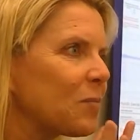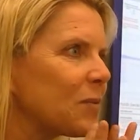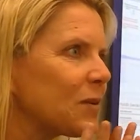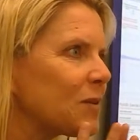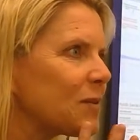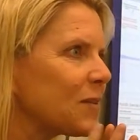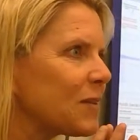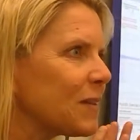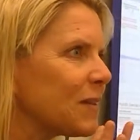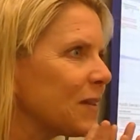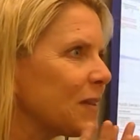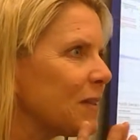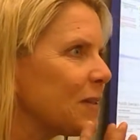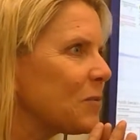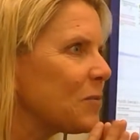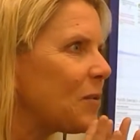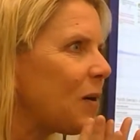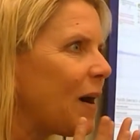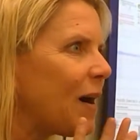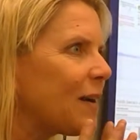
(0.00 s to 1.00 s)

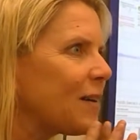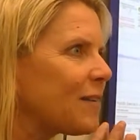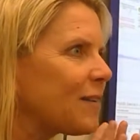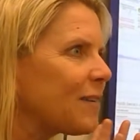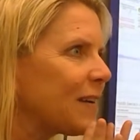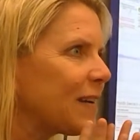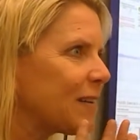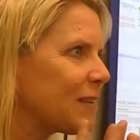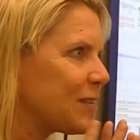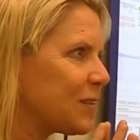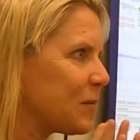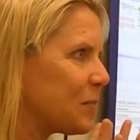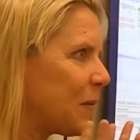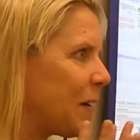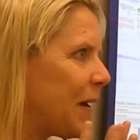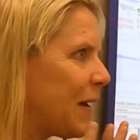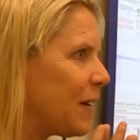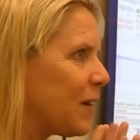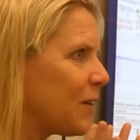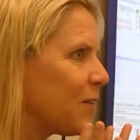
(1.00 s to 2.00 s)
Brazilian wandering
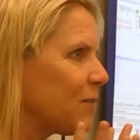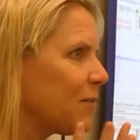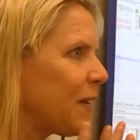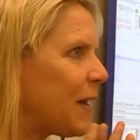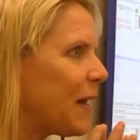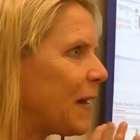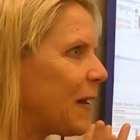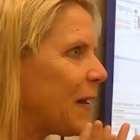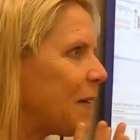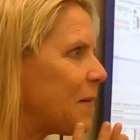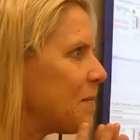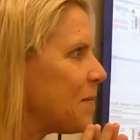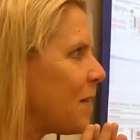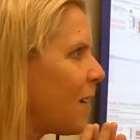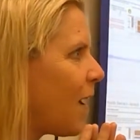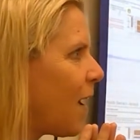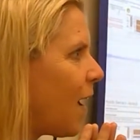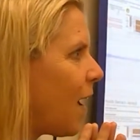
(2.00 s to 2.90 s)
spider venom?